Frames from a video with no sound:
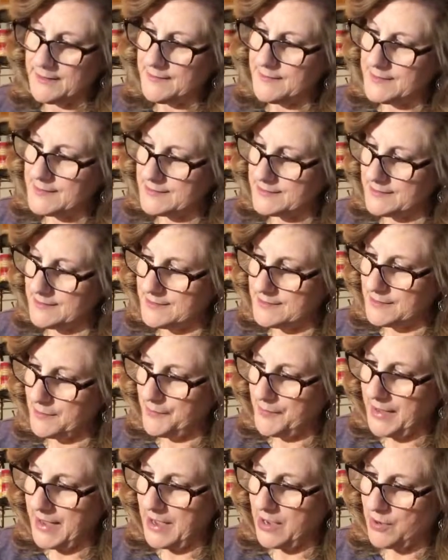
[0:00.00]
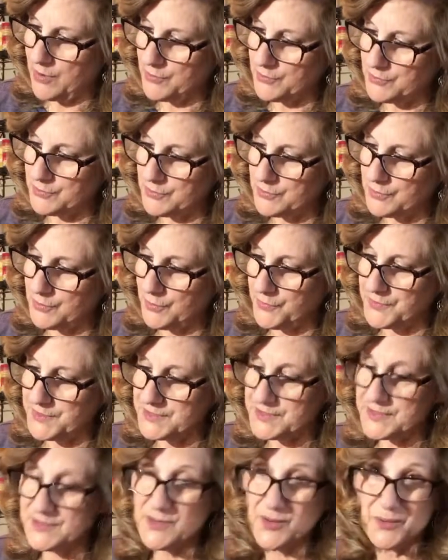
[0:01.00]
This is a pound. No,
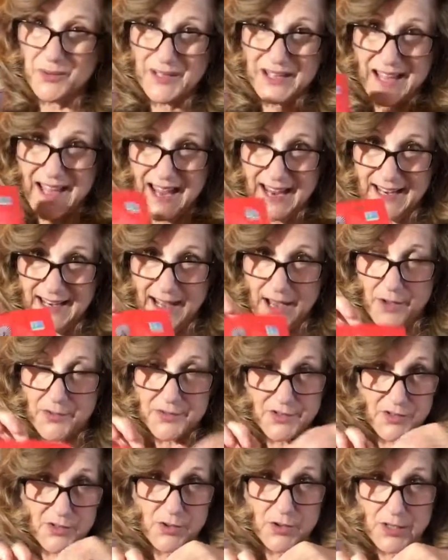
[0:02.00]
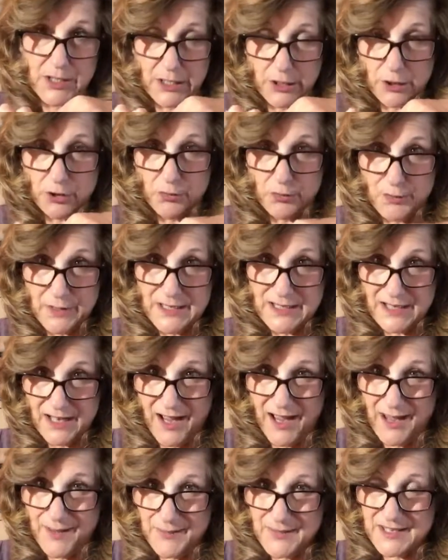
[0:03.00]
this is only 8 ounces. So you get 3
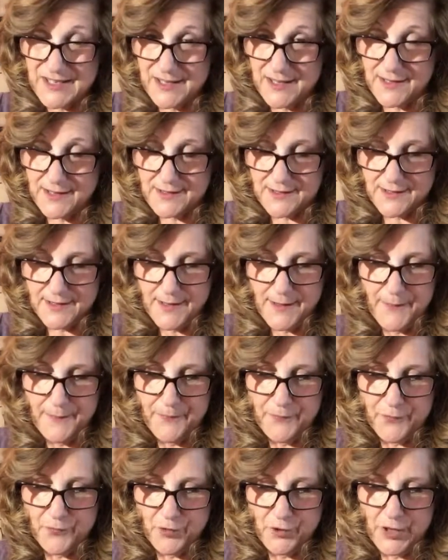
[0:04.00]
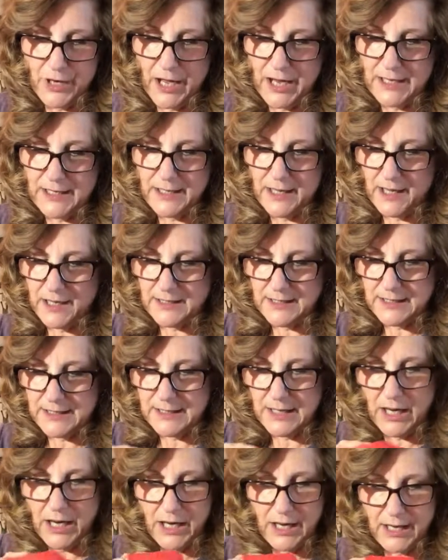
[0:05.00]
times this for
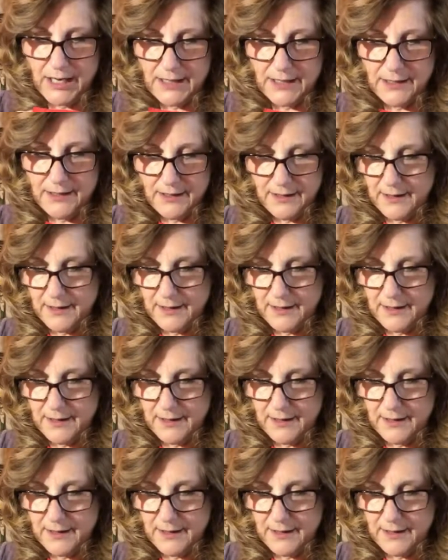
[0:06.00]
$9.99.